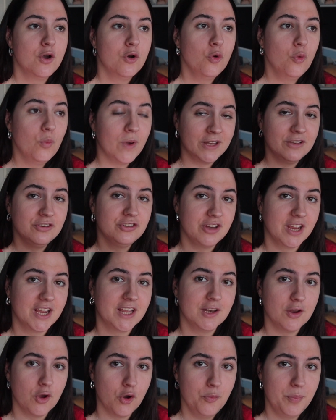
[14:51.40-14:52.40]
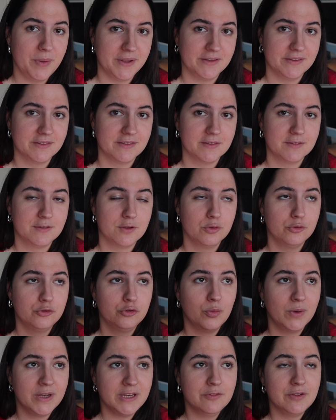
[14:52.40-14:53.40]
when check-in opens, so
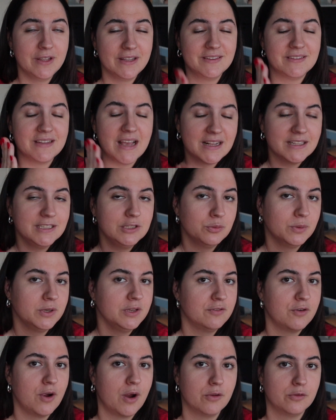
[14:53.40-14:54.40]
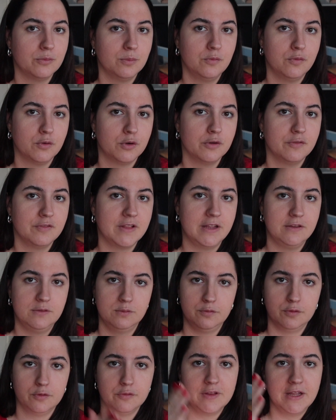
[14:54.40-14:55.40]
exactly 24 hours before your flight. So
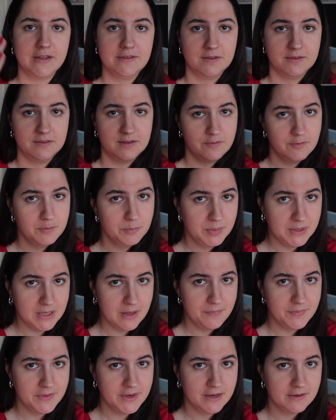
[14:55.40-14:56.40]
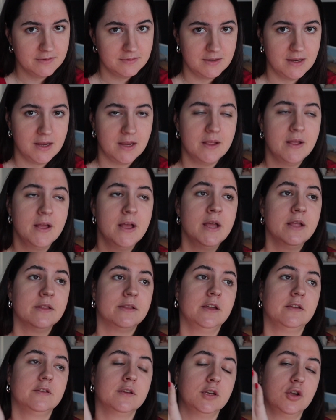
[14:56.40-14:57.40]
if your flight's at 7 p.m. the next day,
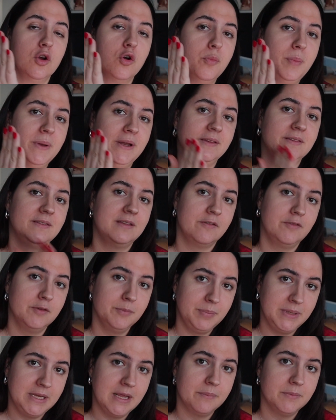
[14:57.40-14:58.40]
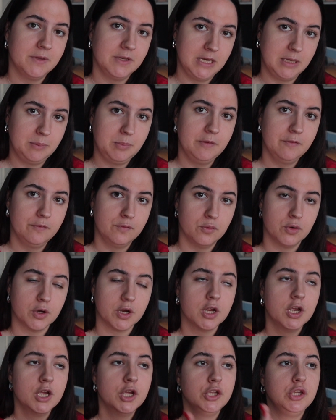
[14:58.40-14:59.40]
then it's gonna open at 7 p.m. the day
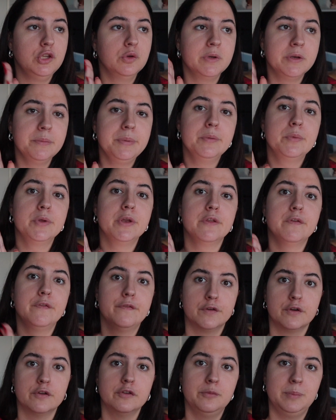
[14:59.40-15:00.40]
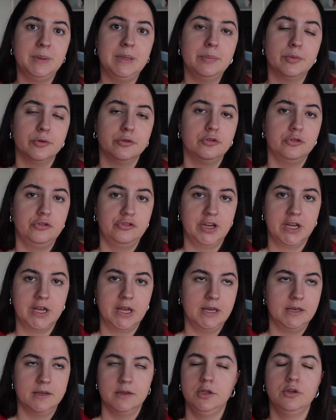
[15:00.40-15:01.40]
before. You wanna be one of the first people to check
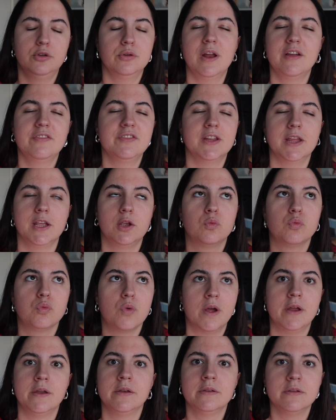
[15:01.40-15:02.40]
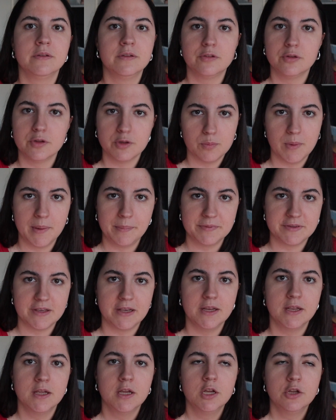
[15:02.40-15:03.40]
in. You don't have to like run to the
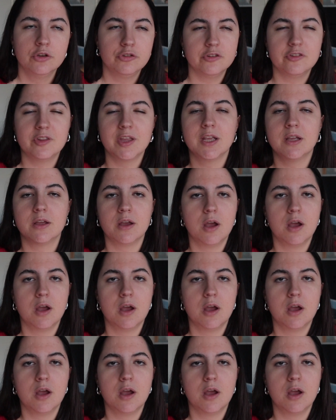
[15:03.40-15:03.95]
website, just like